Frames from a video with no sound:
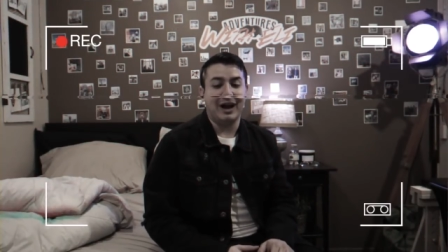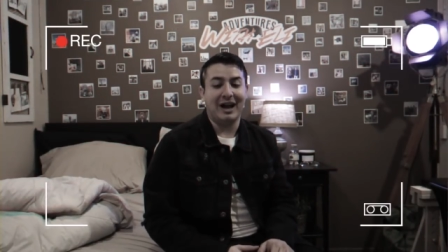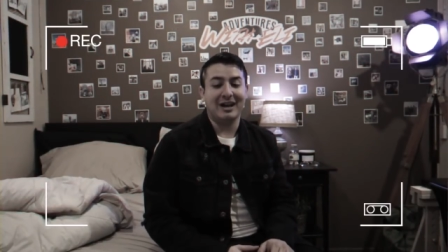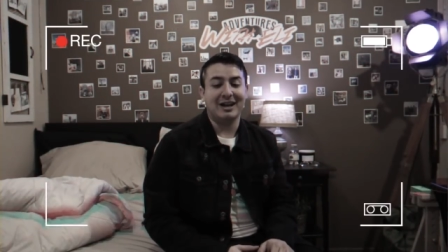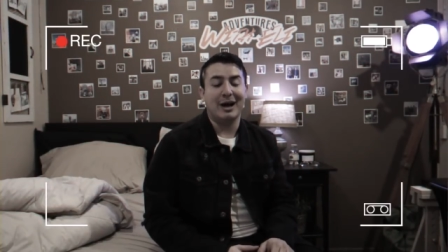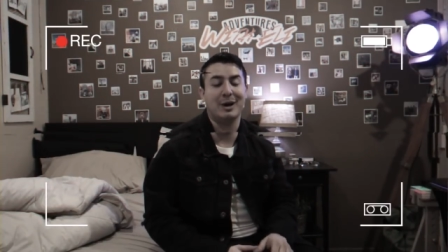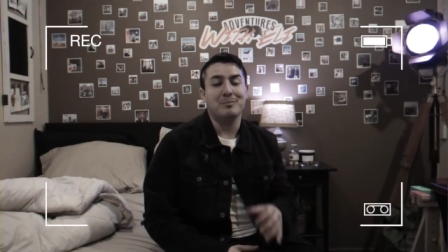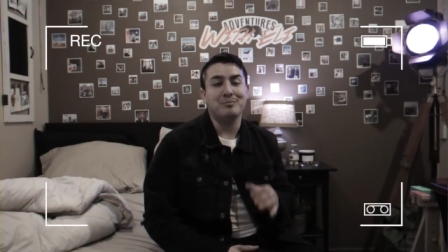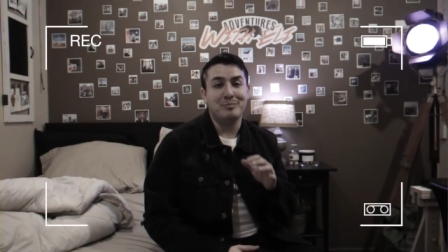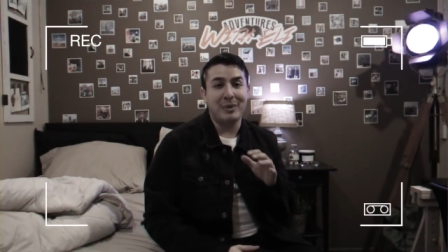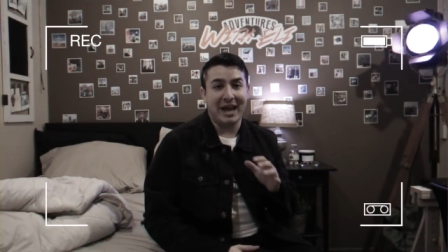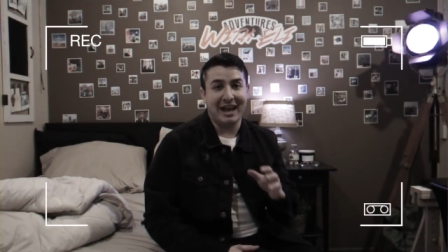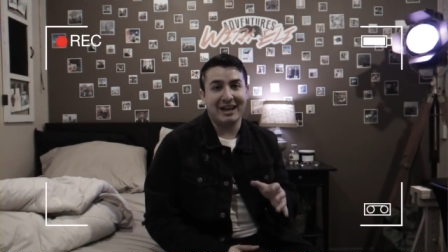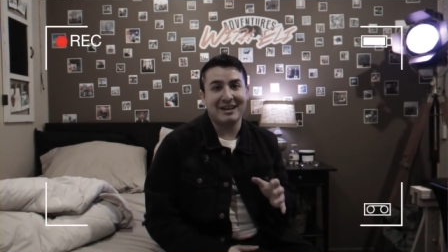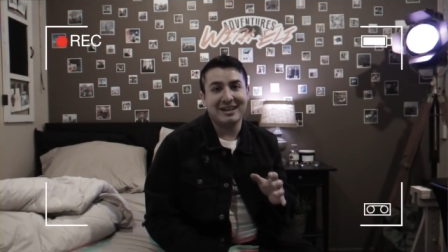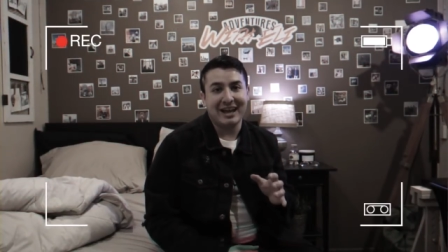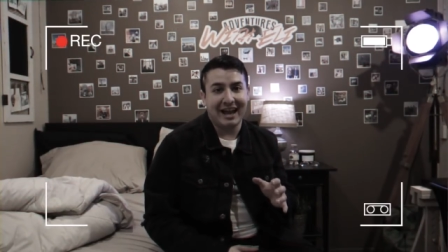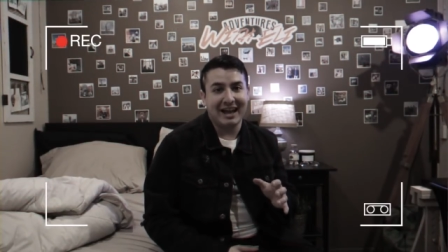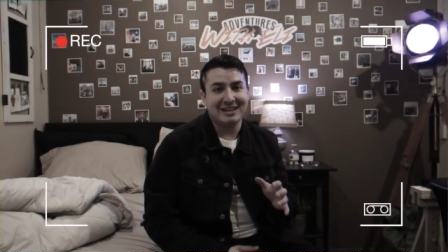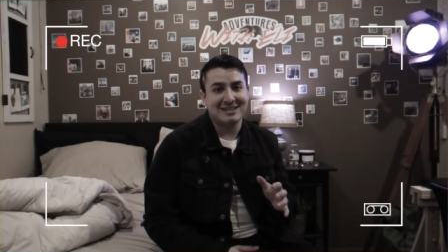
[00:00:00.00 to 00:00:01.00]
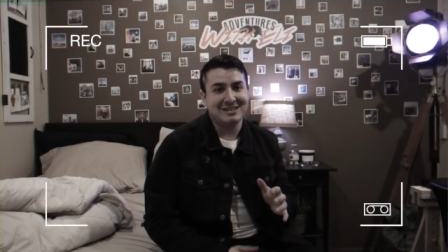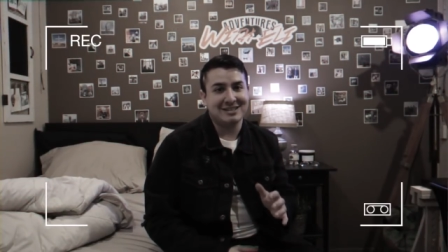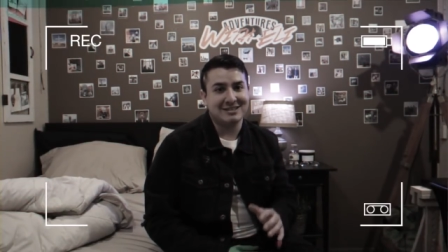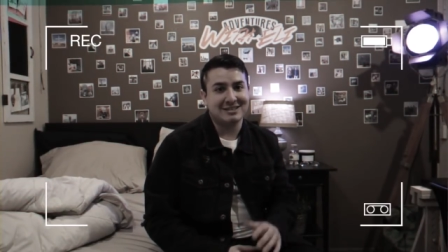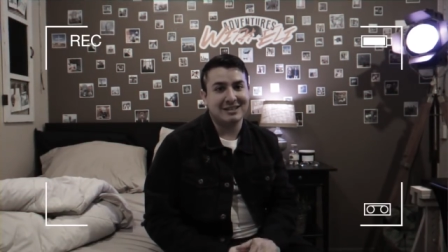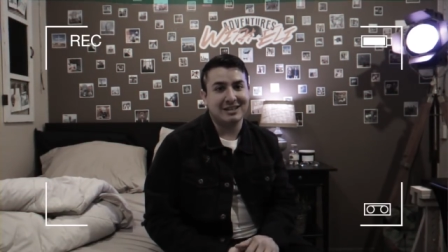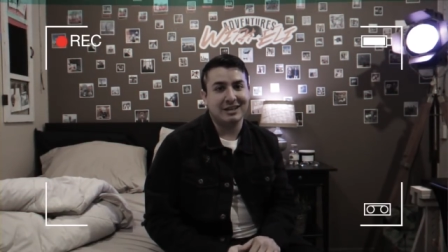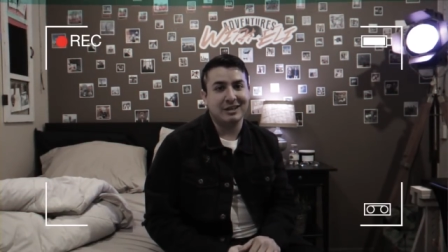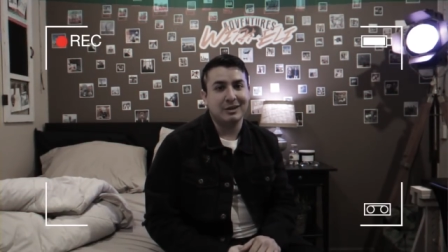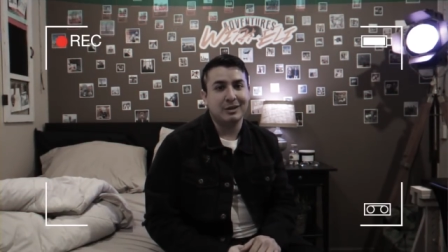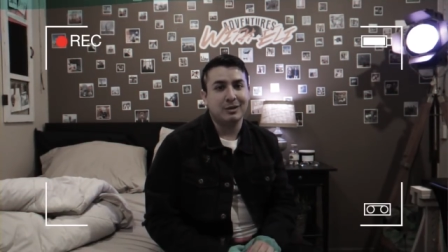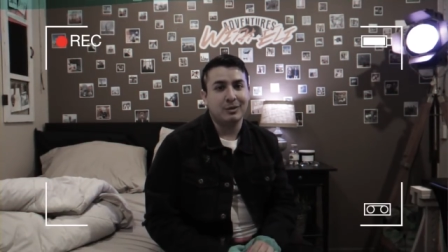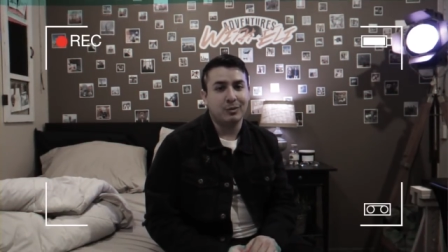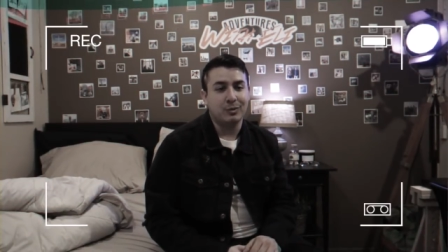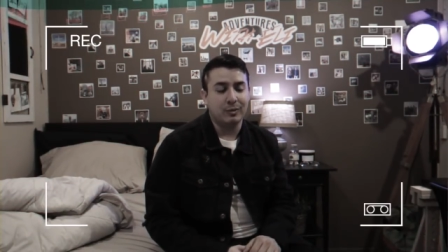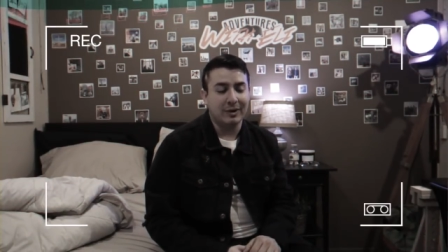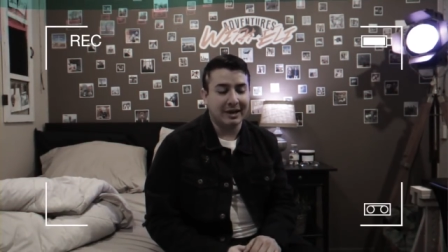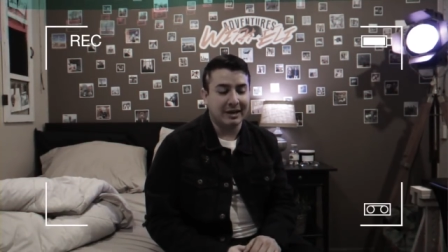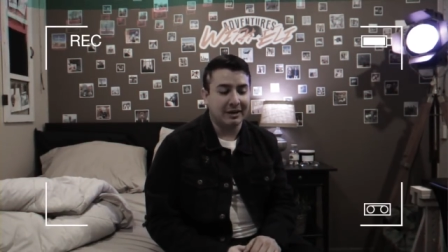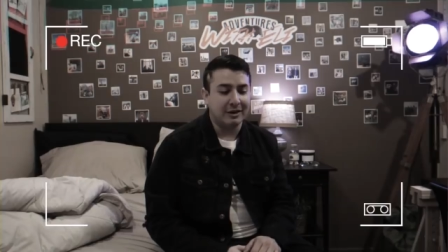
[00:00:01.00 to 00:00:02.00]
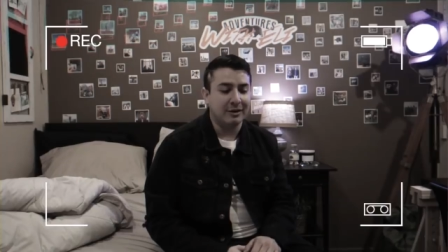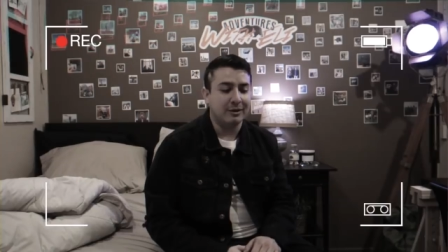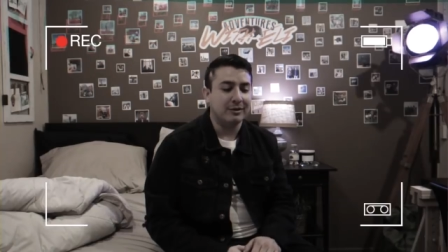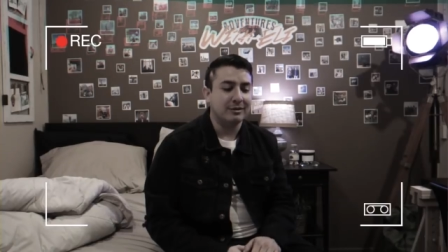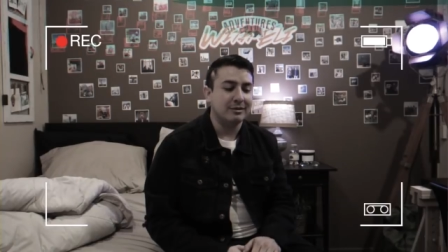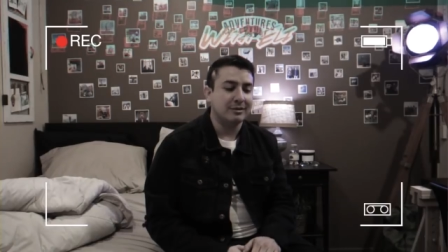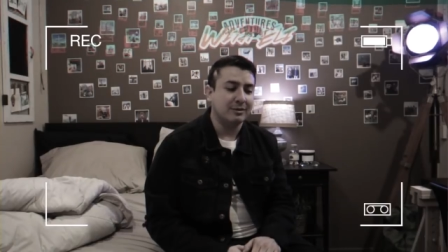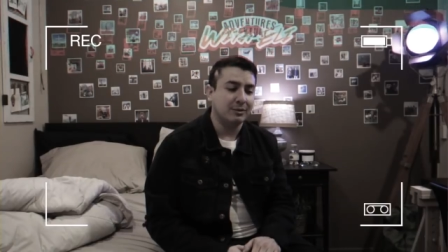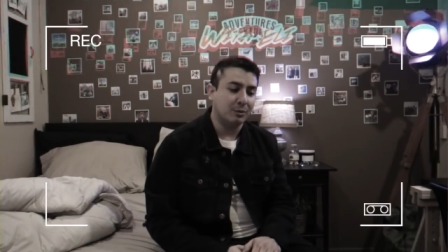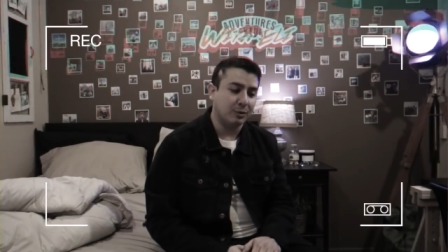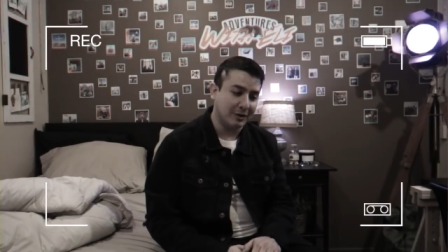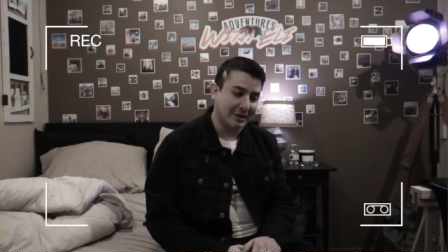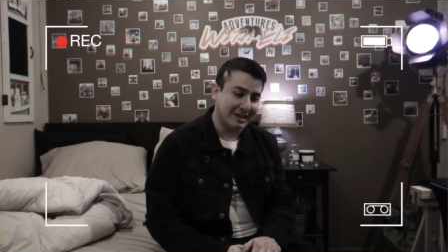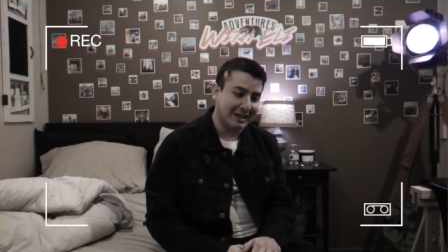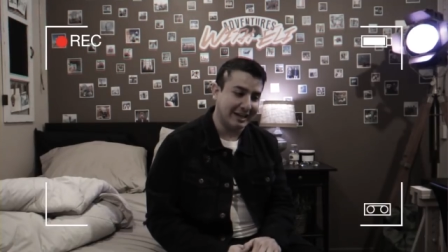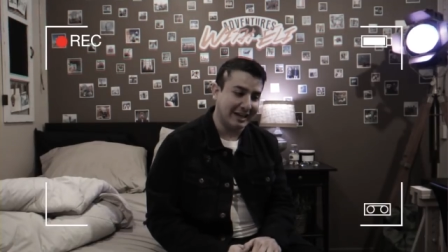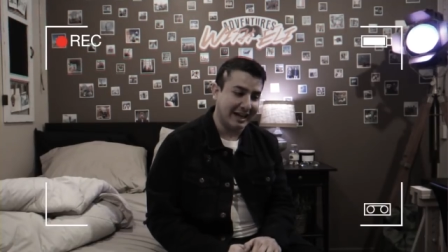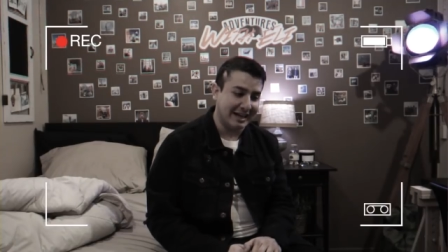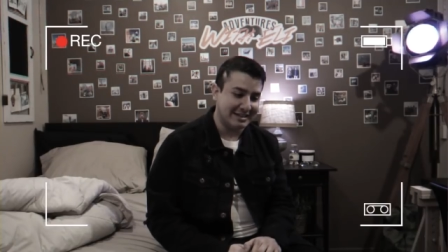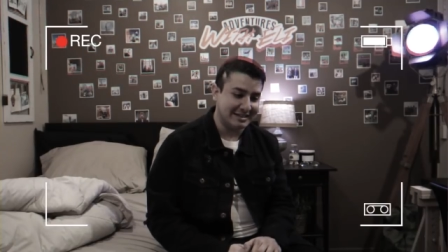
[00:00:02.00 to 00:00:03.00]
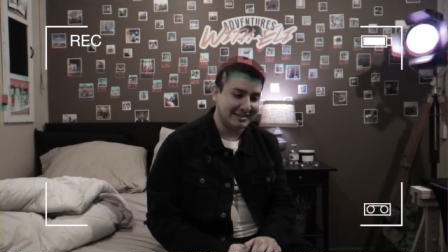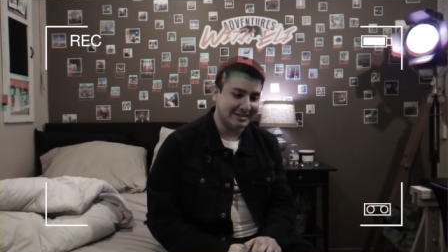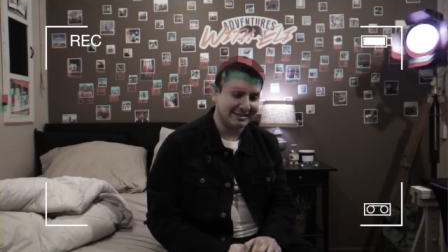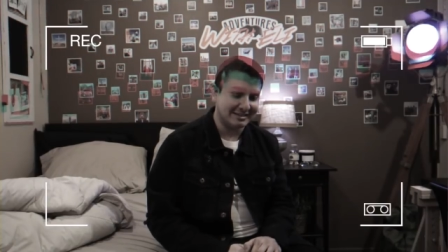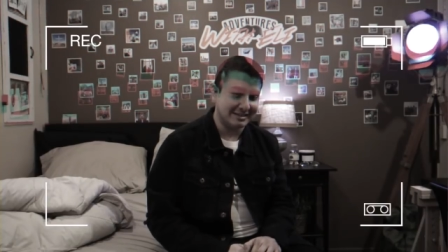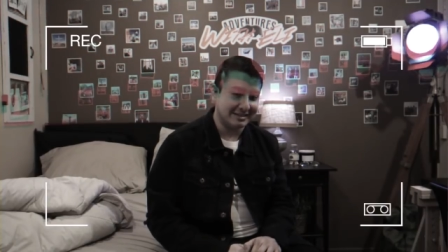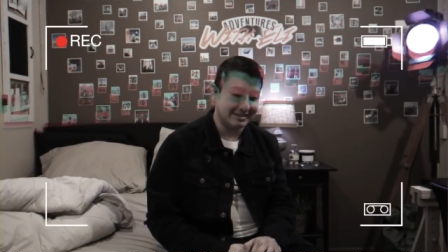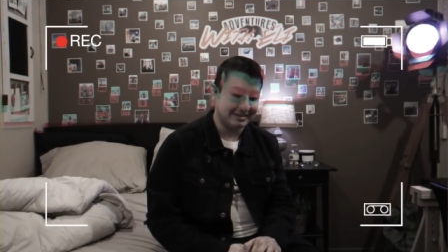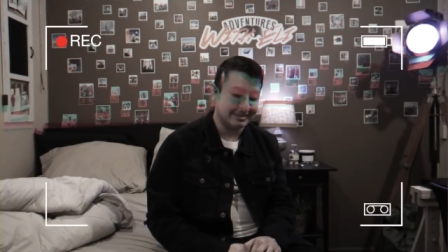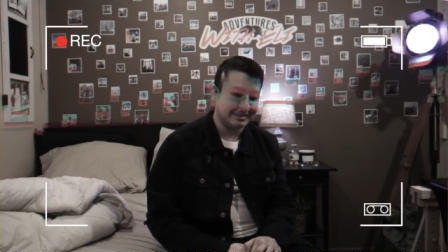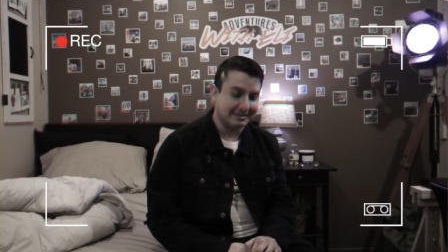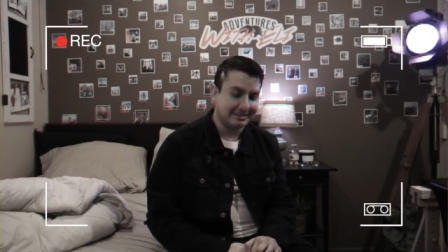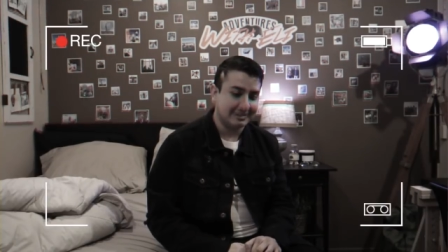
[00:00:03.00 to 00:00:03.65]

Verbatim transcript: I got banned at Disney while working at Disney.